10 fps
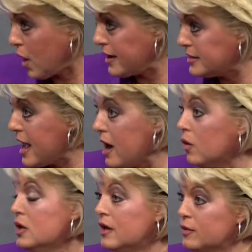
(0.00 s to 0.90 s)
right
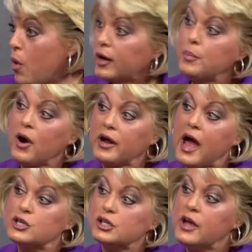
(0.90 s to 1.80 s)
now. The water park
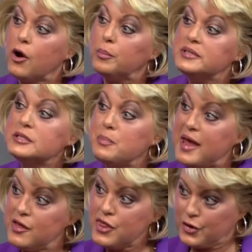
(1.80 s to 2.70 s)
actually opens
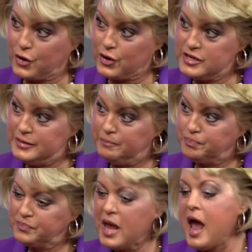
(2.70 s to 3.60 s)
May 3rd.
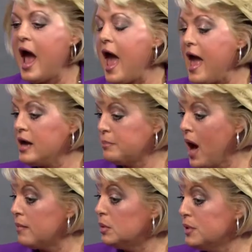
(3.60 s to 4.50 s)
Okay. And
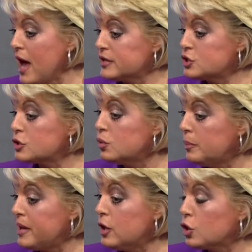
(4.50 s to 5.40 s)
Bahama Blaster will be